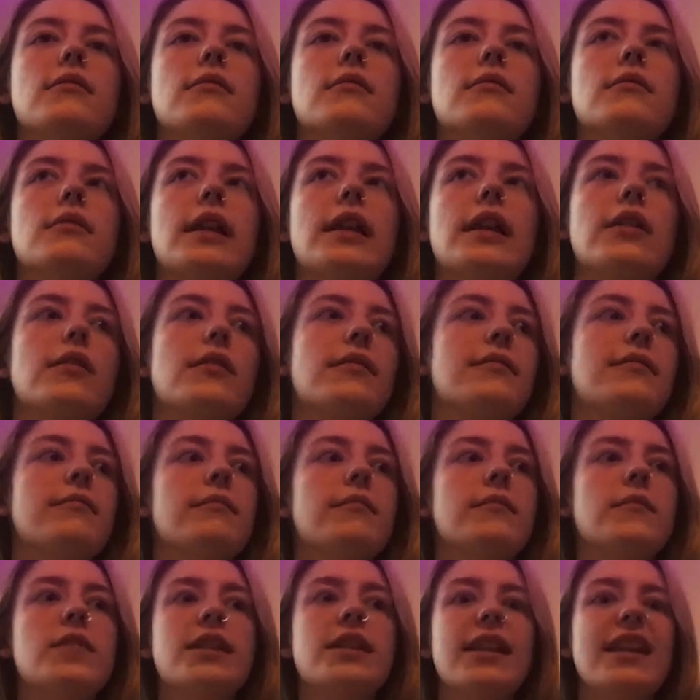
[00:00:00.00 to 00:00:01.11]
like,
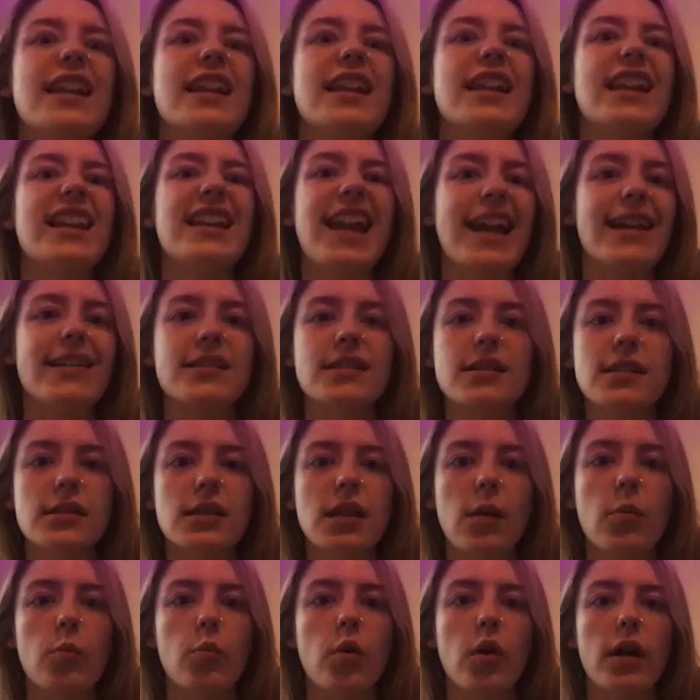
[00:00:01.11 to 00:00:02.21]
sitting next to
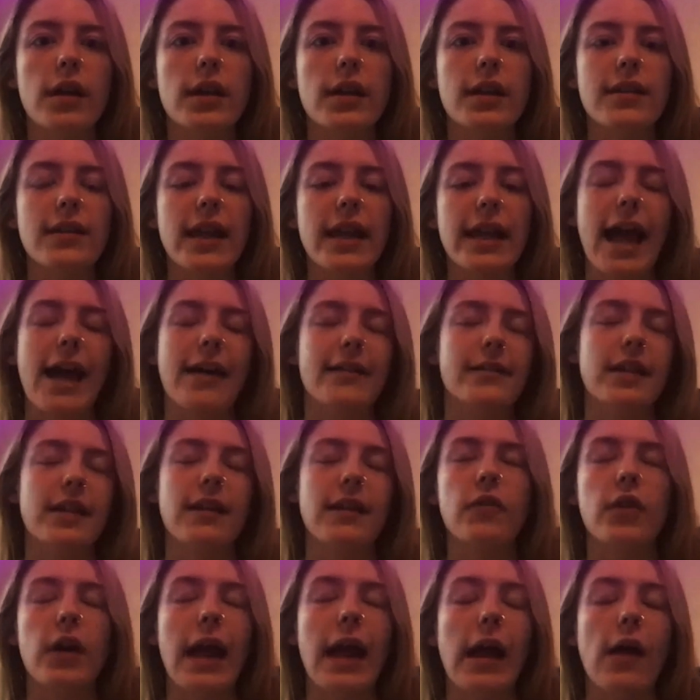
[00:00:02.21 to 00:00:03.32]
someone and, like, asking for
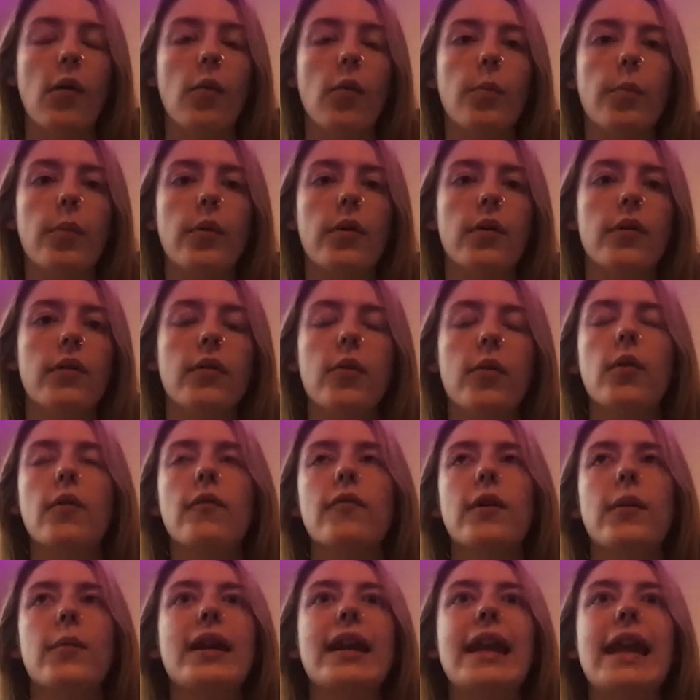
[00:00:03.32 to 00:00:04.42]
help from
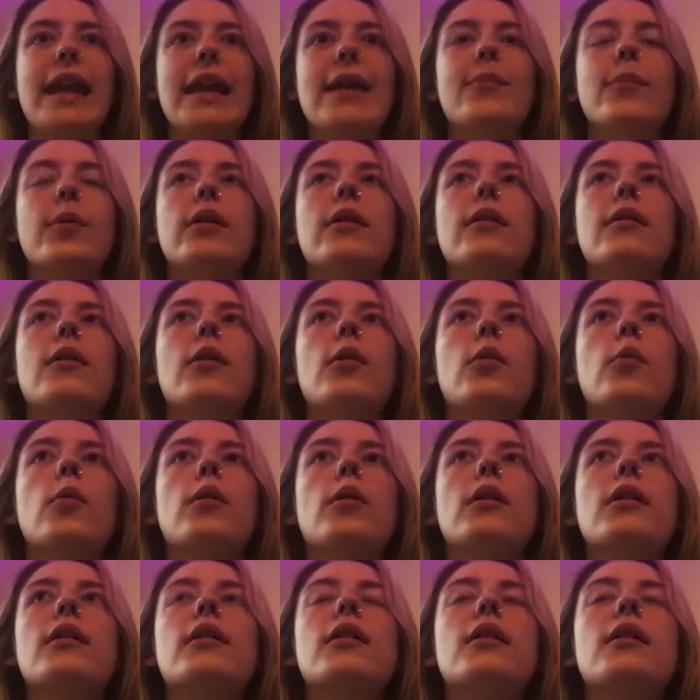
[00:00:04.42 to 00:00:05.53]
a neighbor,
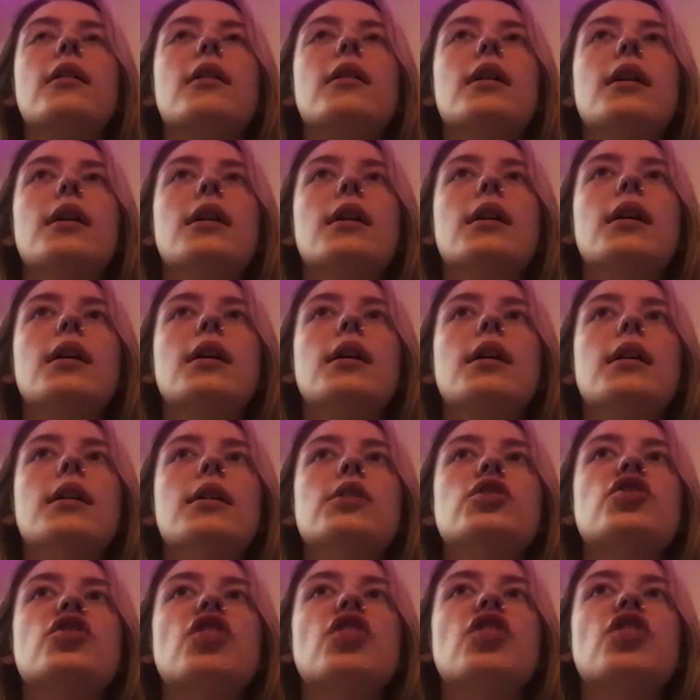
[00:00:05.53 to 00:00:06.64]
or
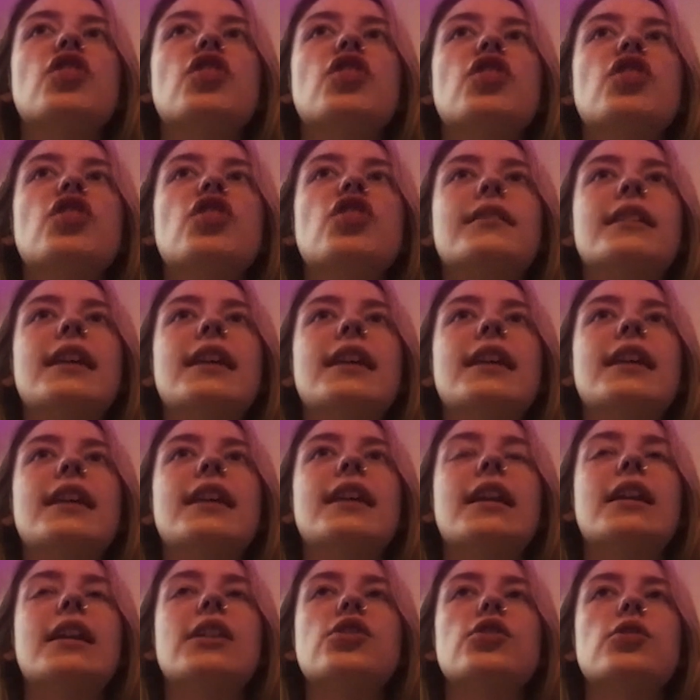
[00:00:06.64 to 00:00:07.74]
just getting to
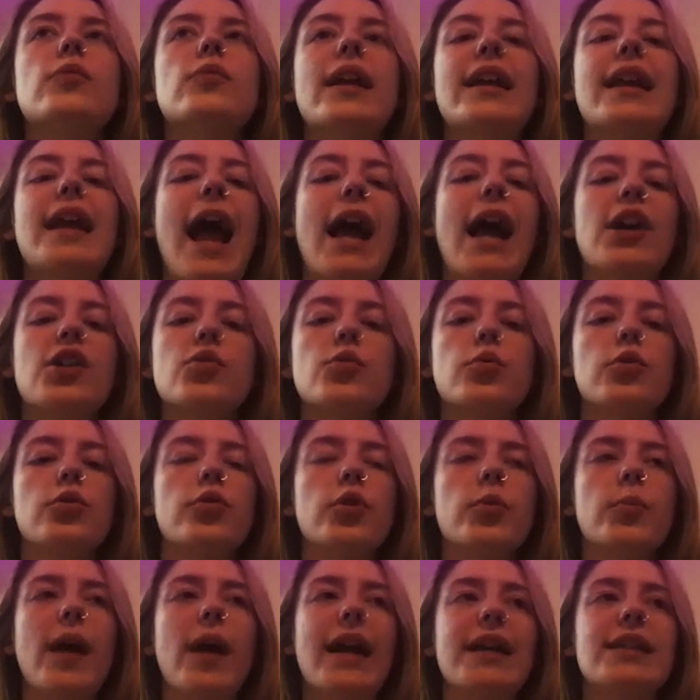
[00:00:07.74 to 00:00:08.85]
do, like, actual group
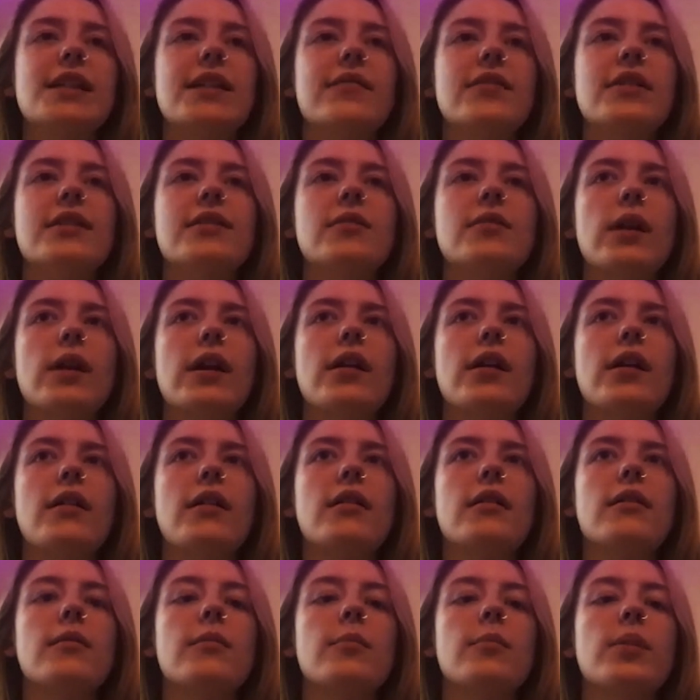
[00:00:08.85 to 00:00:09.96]
activities where
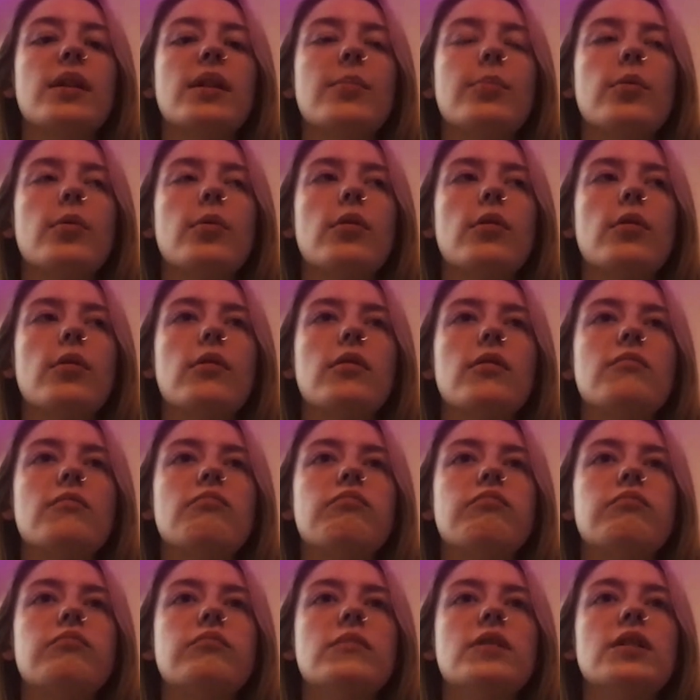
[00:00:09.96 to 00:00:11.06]
people
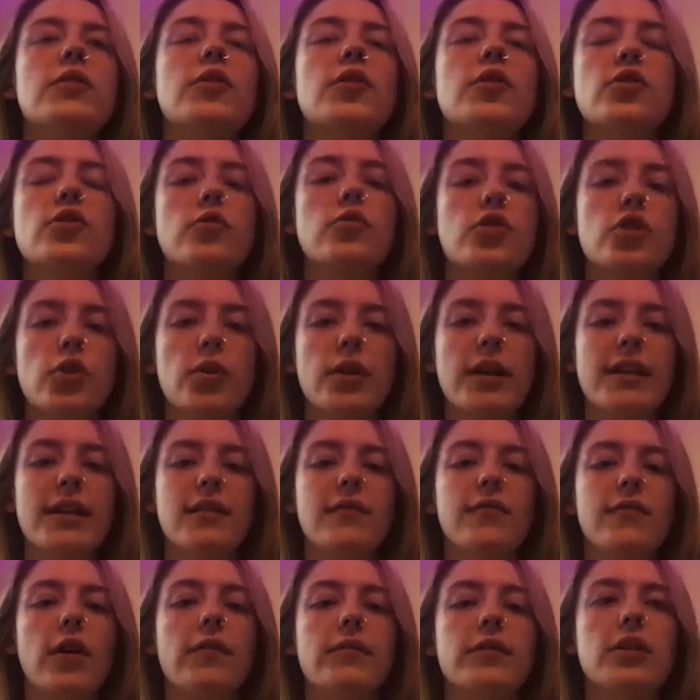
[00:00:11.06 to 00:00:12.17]
there's no screens
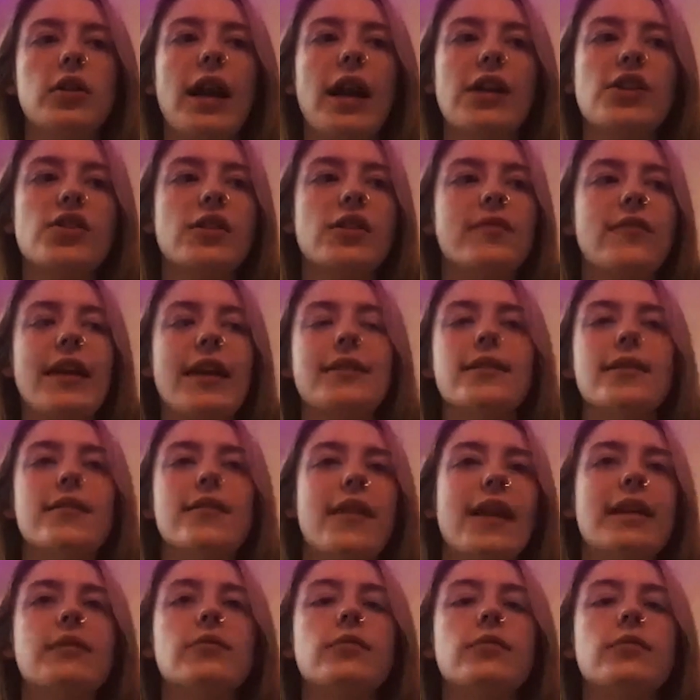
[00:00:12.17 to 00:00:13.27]
involved, so you're actually face to
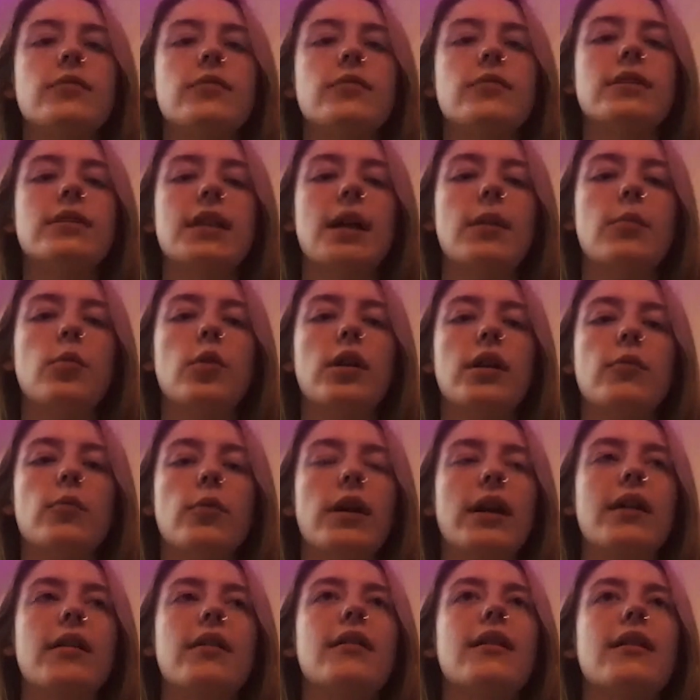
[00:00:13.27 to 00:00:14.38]
face with someone,
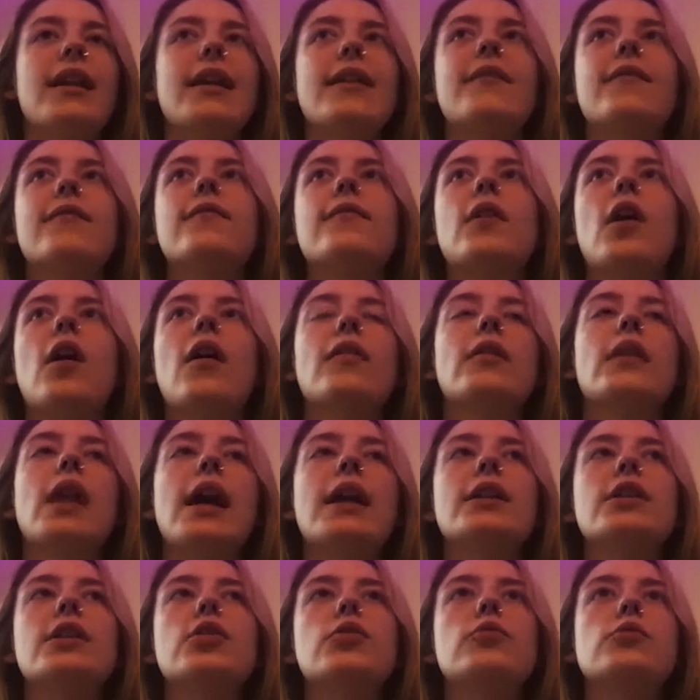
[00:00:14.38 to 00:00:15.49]
where if online,
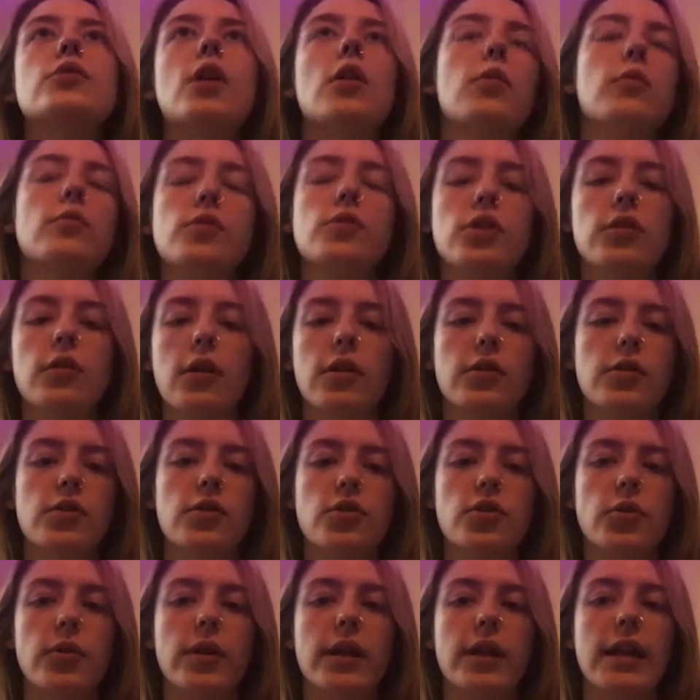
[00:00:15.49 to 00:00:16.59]
you don't turn on your
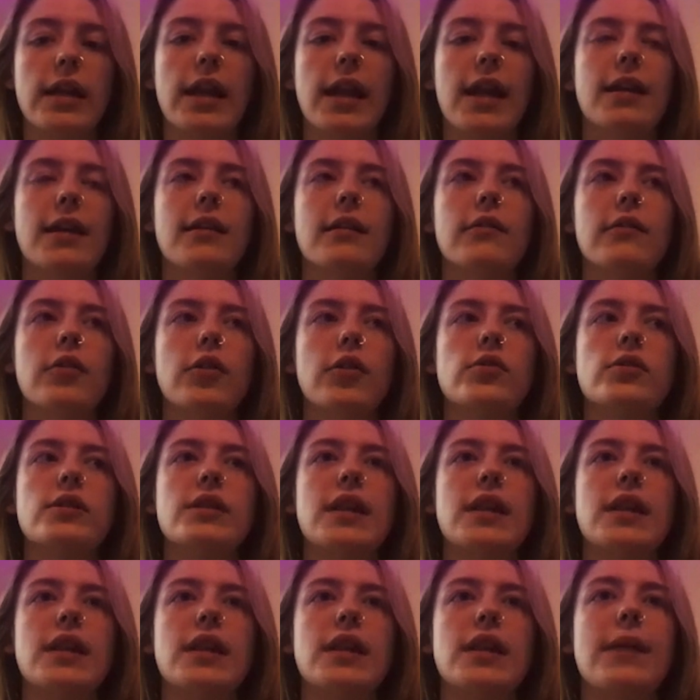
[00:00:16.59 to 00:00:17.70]
screen, and there's
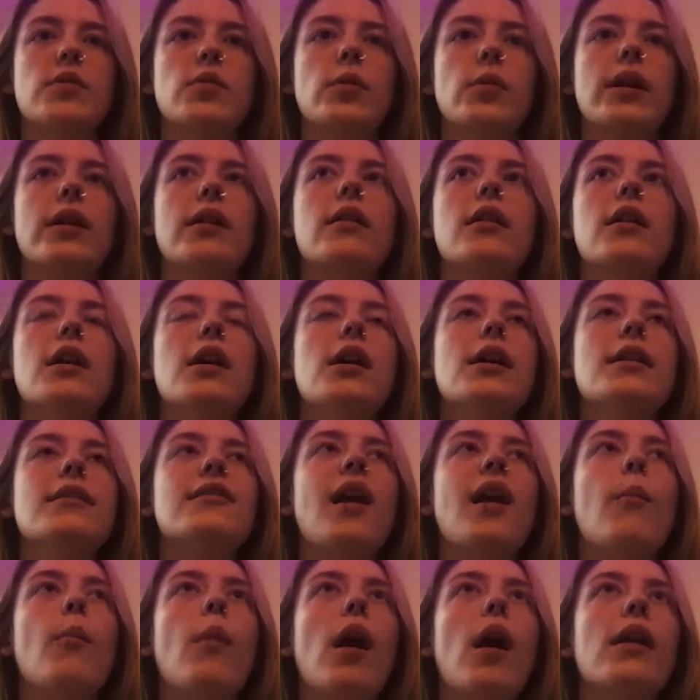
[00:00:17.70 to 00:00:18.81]
times where it's not
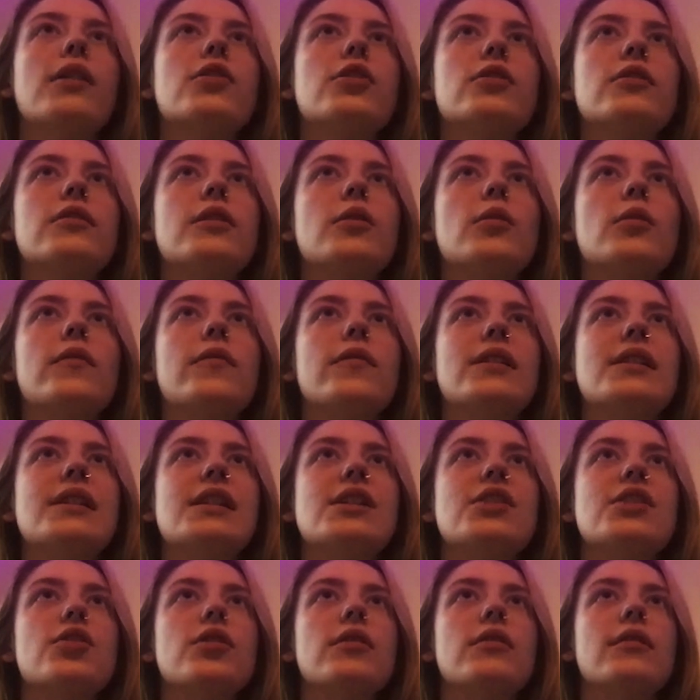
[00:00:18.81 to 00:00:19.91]
monitored, so if a
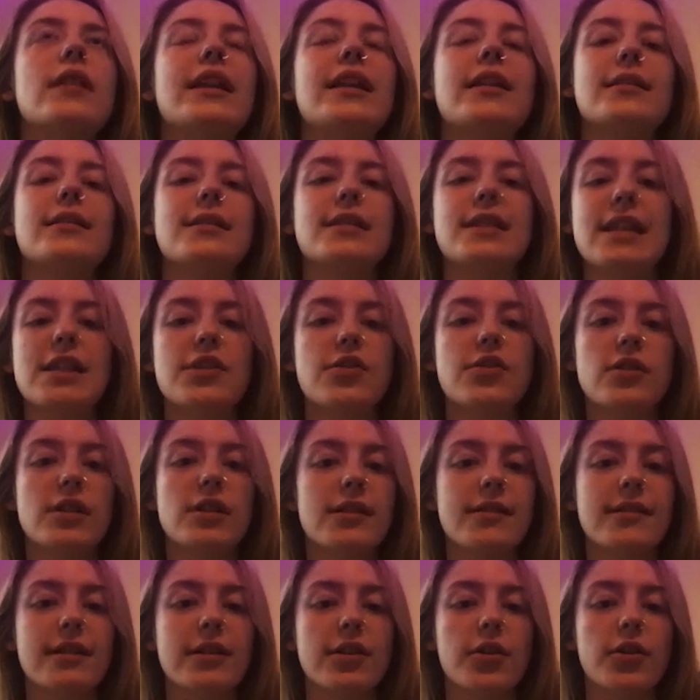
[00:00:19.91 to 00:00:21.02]
teacher isn't
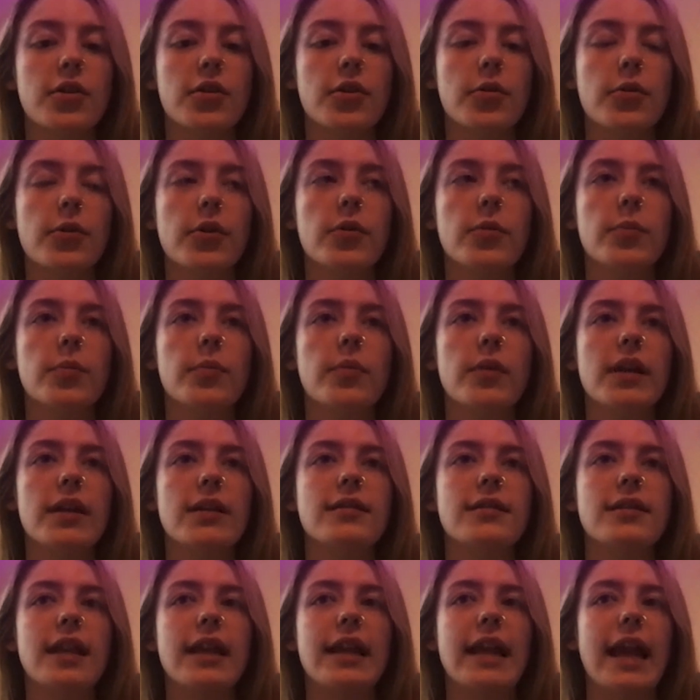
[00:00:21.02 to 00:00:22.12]
in your group, it's
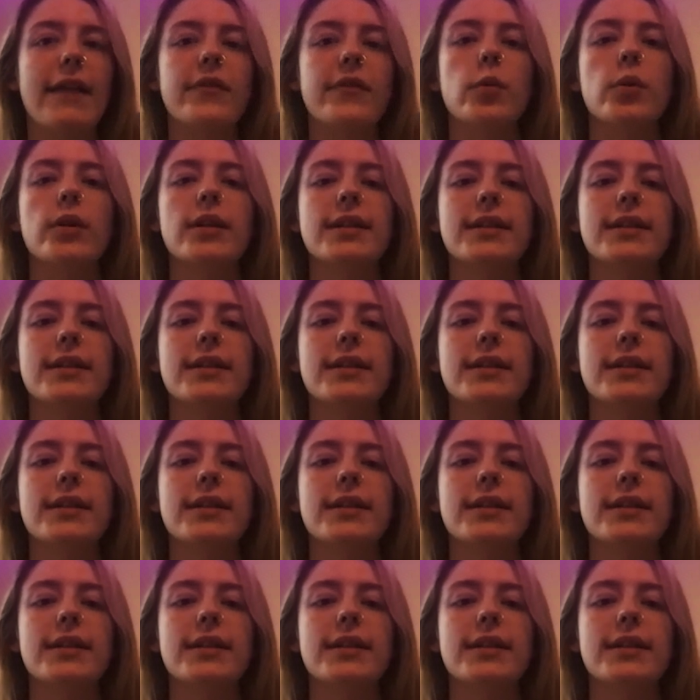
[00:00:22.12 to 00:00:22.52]
like everyone's